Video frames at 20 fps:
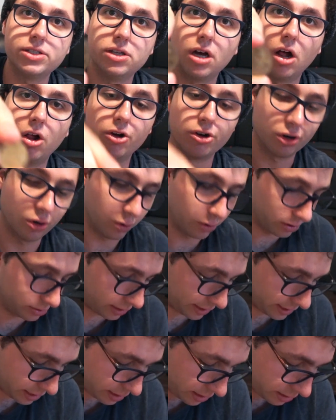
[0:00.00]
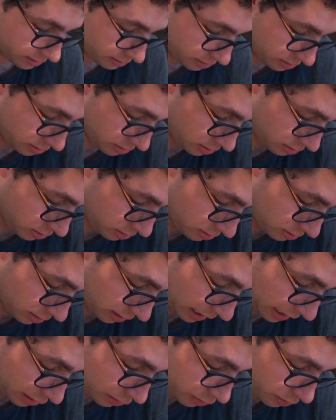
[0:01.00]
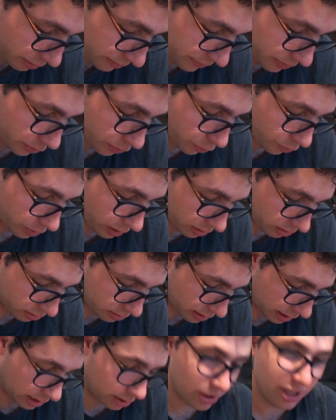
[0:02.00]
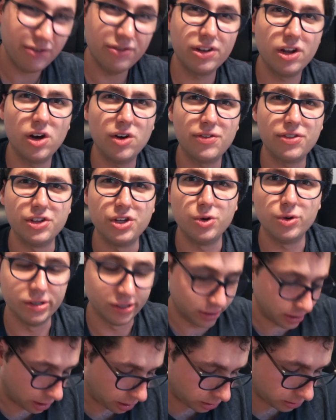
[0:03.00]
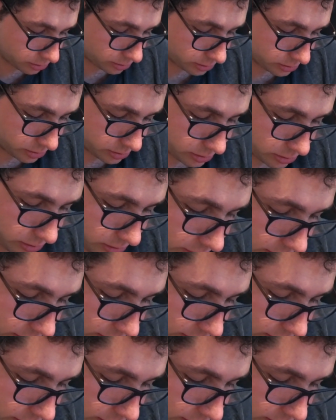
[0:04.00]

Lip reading: dollar coins, I got, I don't know if they're real or not. I don't even know if the US dollar is still